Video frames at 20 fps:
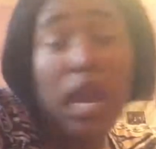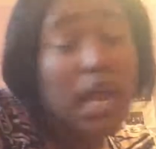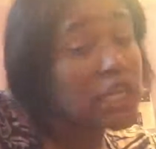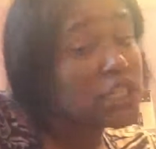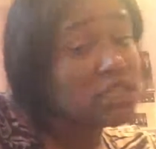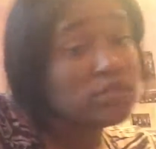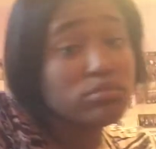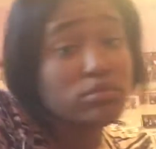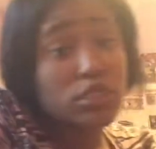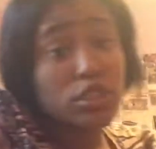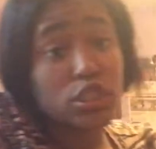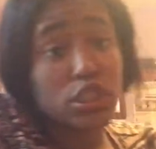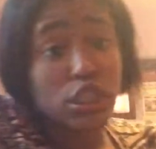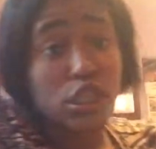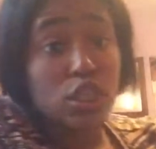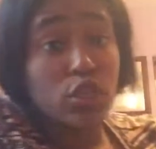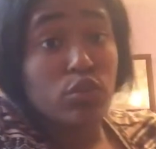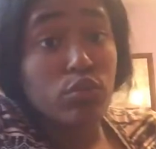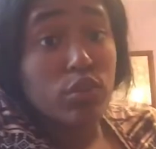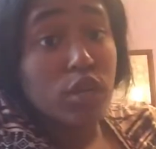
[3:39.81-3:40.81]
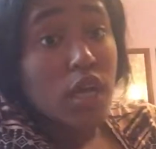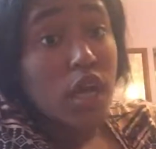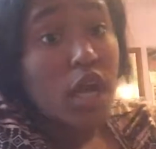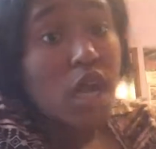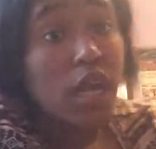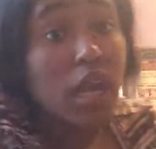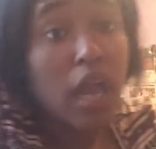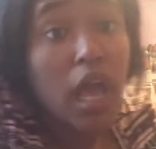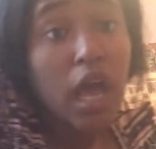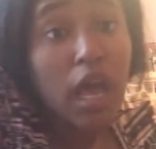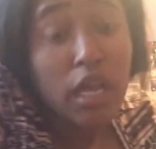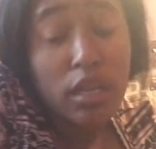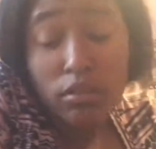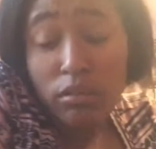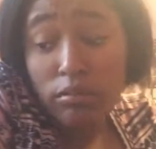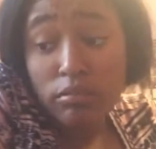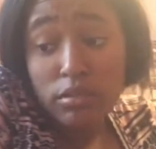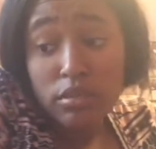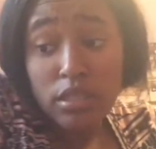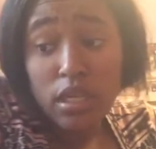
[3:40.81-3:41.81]
she was cute like you know
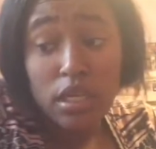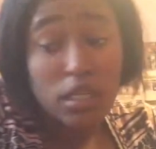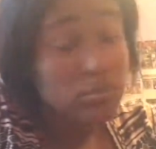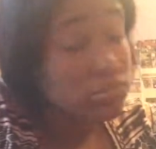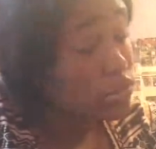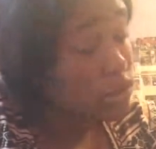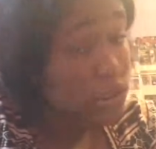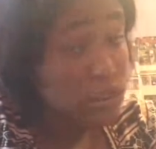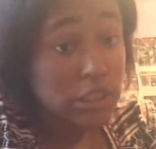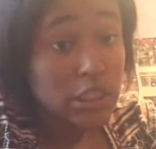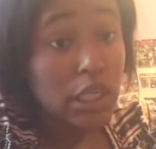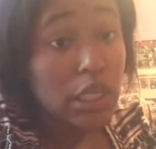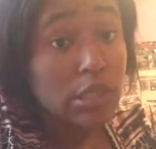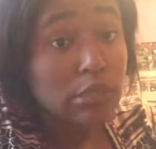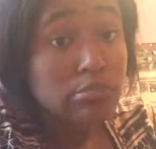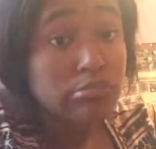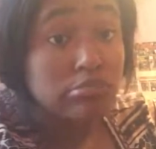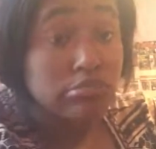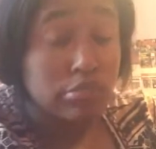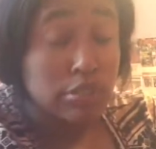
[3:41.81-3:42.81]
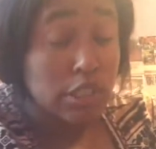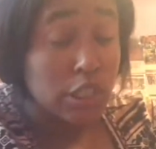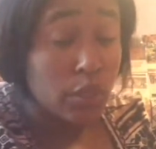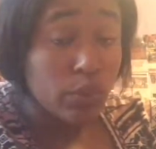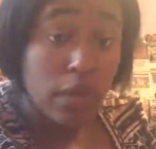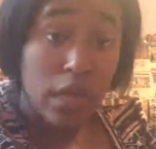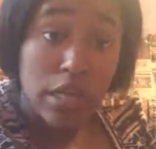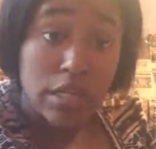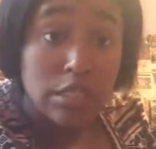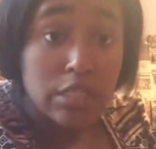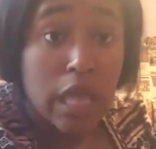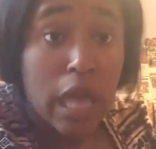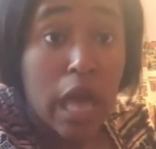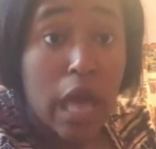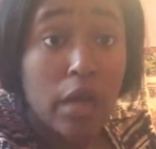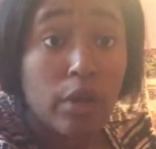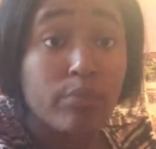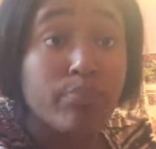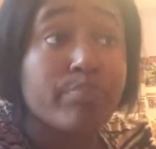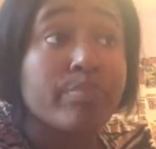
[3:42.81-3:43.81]
what i'm saying cute cute
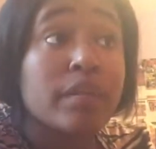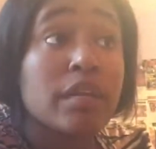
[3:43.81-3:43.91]
hairstyle